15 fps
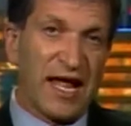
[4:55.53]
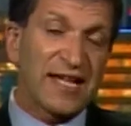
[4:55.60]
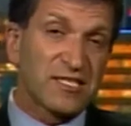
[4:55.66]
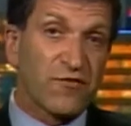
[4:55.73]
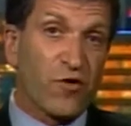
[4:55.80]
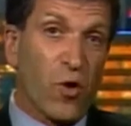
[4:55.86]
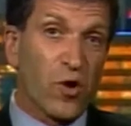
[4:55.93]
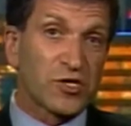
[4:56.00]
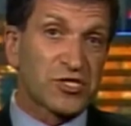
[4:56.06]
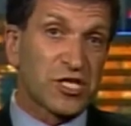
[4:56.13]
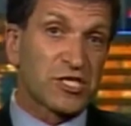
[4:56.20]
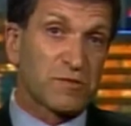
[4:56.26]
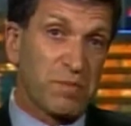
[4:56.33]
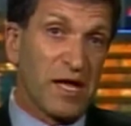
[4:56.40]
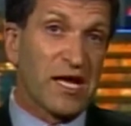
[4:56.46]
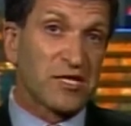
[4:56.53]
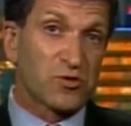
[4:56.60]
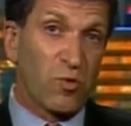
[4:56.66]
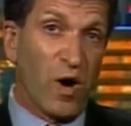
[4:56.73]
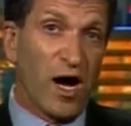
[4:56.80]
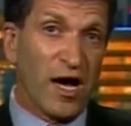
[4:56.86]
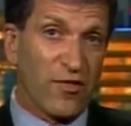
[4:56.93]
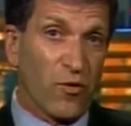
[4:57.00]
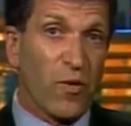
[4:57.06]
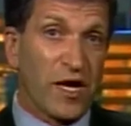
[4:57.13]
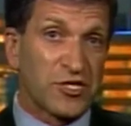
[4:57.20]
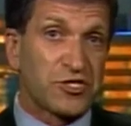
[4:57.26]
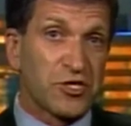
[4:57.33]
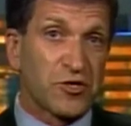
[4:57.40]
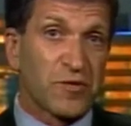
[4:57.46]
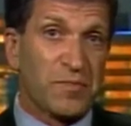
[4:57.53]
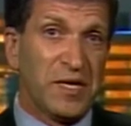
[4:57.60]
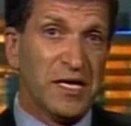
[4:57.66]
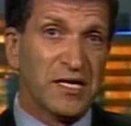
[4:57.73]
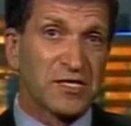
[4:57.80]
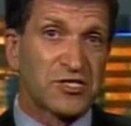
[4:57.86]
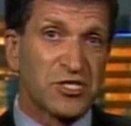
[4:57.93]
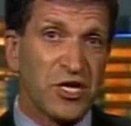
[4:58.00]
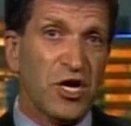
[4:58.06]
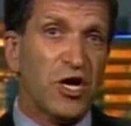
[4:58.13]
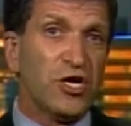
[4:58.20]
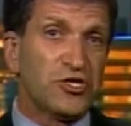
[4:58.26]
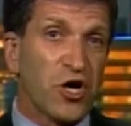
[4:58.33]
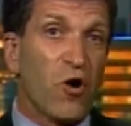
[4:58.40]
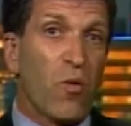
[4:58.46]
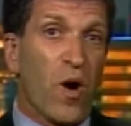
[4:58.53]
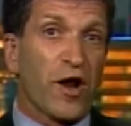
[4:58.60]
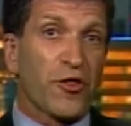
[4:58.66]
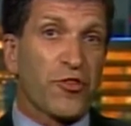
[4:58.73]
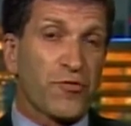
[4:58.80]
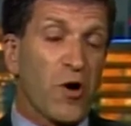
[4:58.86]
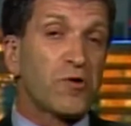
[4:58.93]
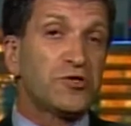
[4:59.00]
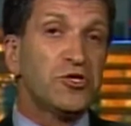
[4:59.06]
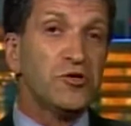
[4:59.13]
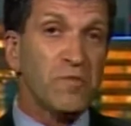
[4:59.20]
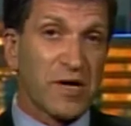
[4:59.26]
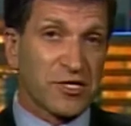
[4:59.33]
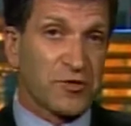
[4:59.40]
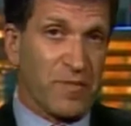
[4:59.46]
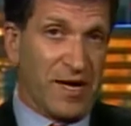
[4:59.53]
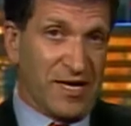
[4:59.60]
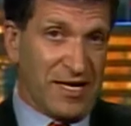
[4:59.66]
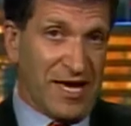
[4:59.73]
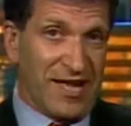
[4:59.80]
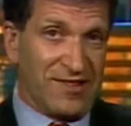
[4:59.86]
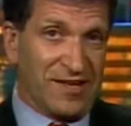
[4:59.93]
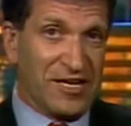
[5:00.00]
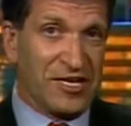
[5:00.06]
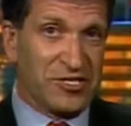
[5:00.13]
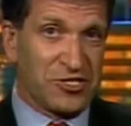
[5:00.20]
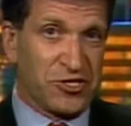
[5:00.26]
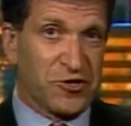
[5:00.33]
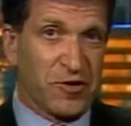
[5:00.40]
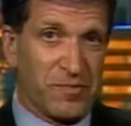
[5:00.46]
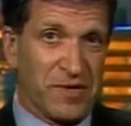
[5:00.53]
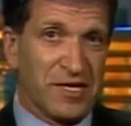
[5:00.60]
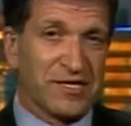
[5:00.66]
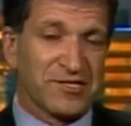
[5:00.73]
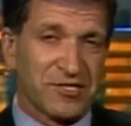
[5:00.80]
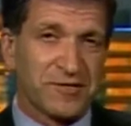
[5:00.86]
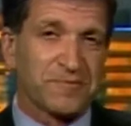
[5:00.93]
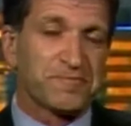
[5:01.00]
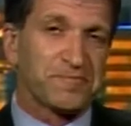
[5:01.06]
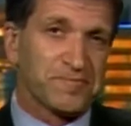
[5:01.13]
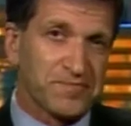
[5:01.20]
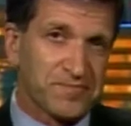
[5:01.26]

And that, of course, explains why the West Europeans don't want to throw too much money at the East Europeans.